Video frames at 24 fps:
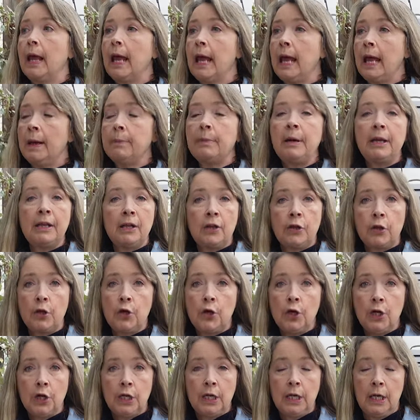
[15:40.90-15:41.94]
And by the
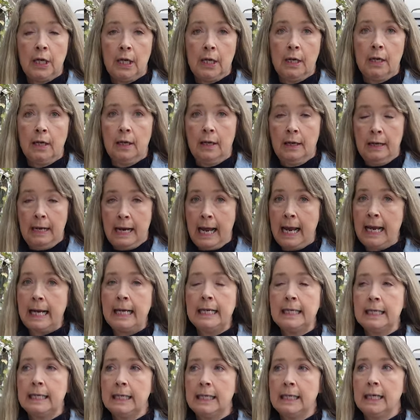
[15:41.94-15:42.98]
third
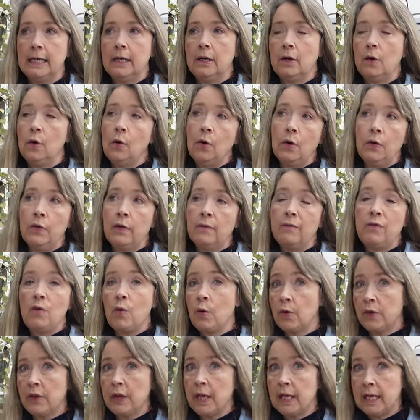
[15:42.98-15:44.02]
night, or the
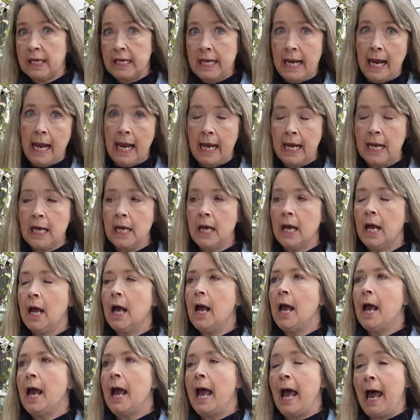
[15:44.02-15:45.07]
fourth day
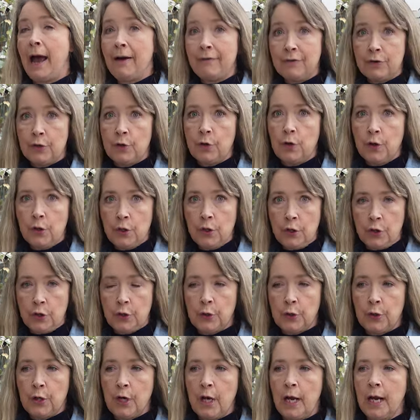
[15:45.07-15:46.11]
after the
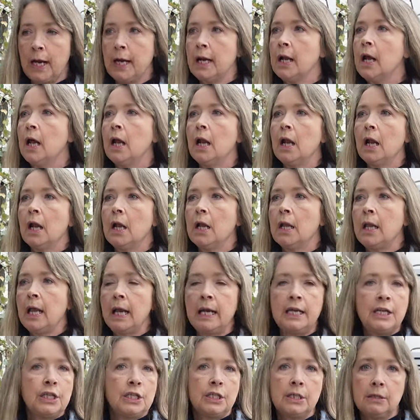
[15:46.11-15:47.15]
third night,
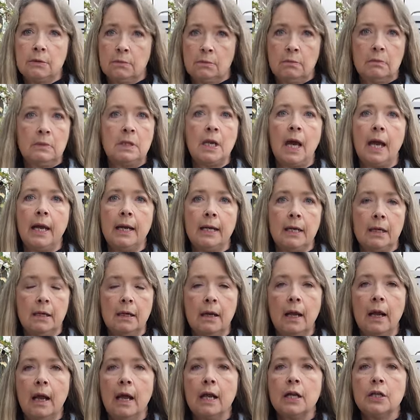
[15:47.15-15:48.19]
they just died.
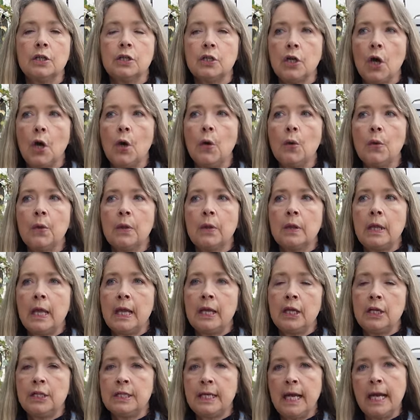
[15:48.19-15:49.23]
So they
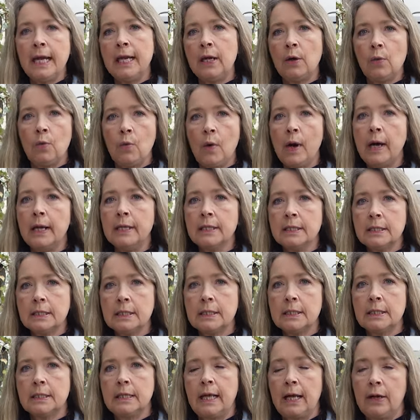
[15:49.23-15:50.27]
could take it
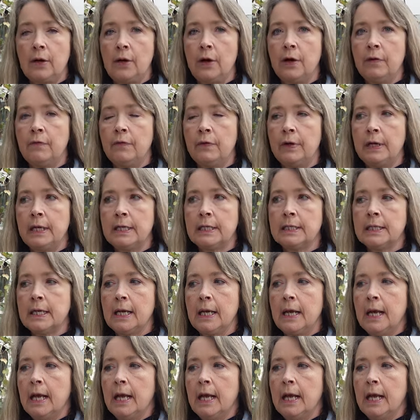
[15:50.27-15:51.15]
once, that hard freeze,